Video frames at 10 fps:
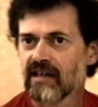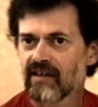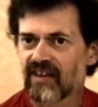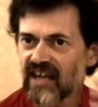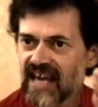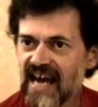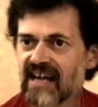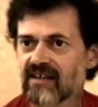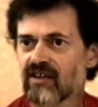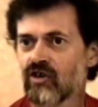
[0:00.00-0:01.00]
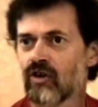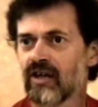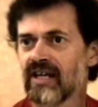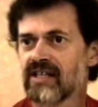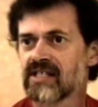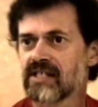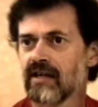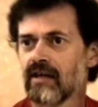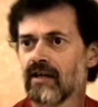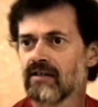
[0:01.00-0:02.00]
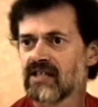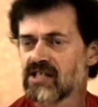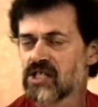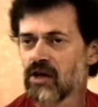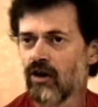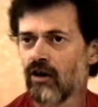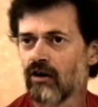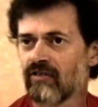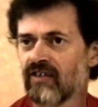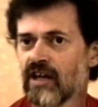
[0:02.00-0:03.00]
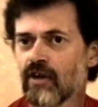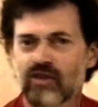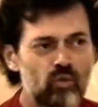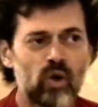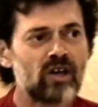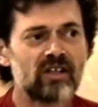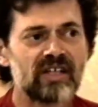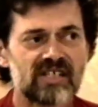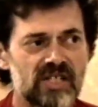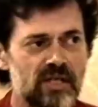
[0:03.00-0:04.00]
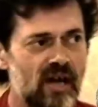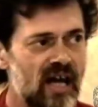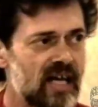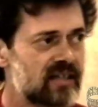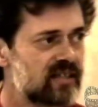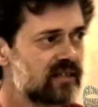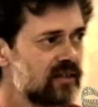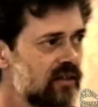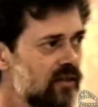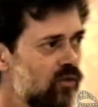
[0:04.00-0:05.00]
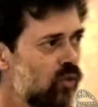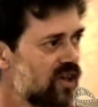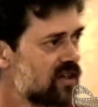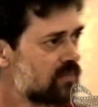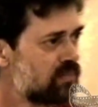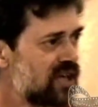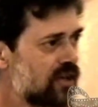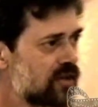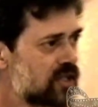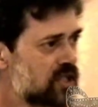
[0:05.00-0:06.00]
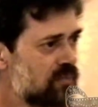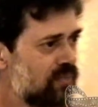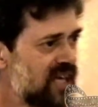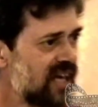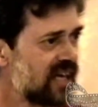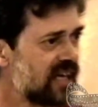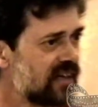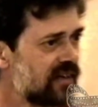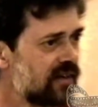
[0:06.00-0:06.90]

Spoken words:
The categories dissolve. The world is not what it appears to be.